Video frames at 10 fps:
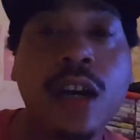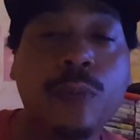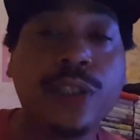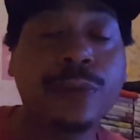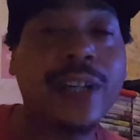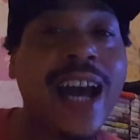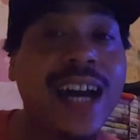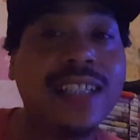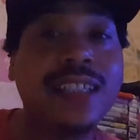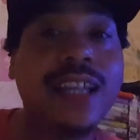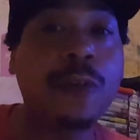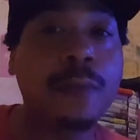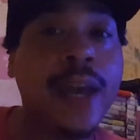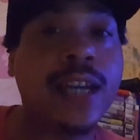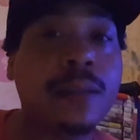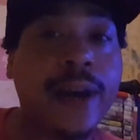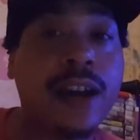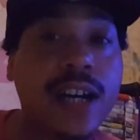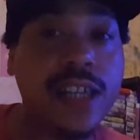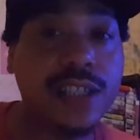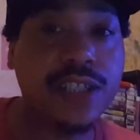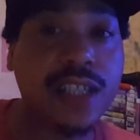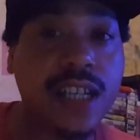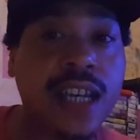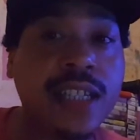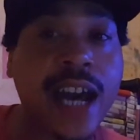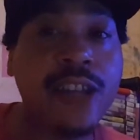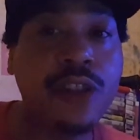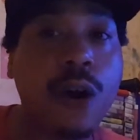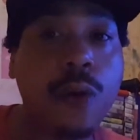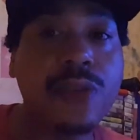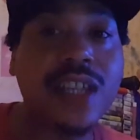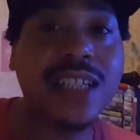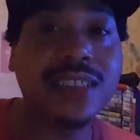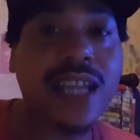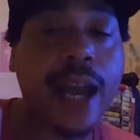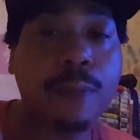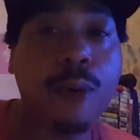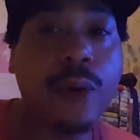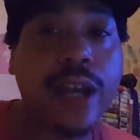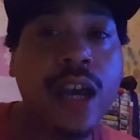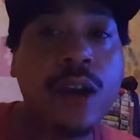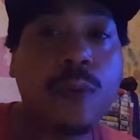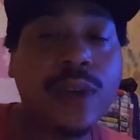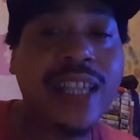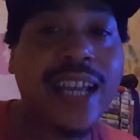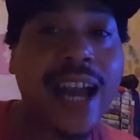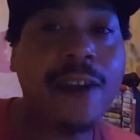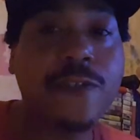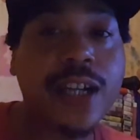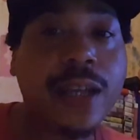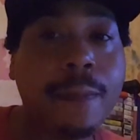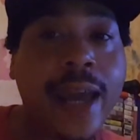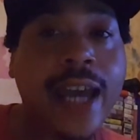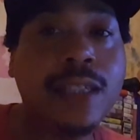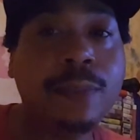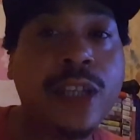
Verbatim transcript: When in reality, they were mad about other shit. And I know the exact point when they got fucking mad at